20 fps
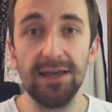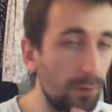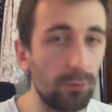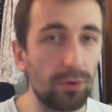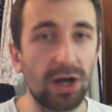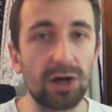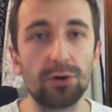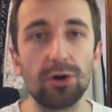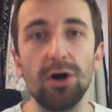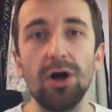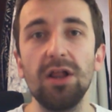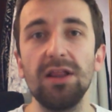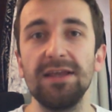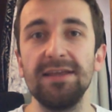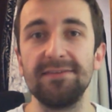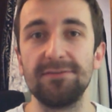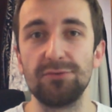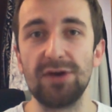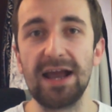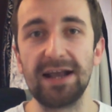we are all
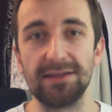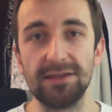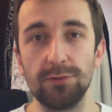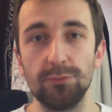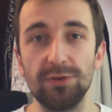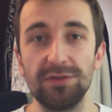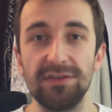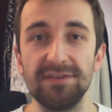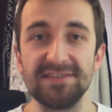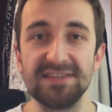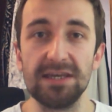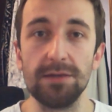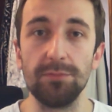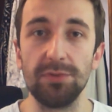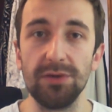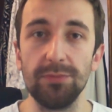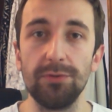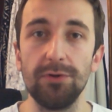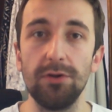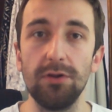interacting with the same
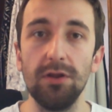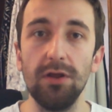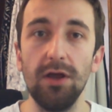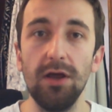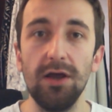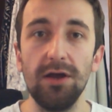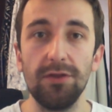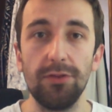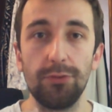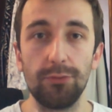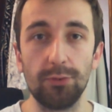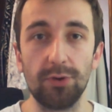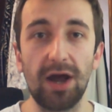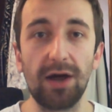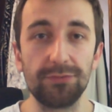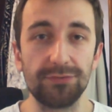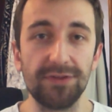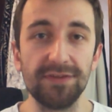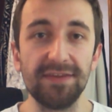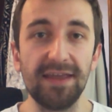people
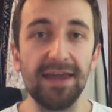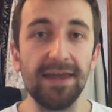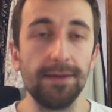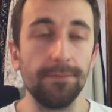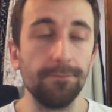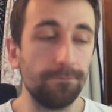throughout the day.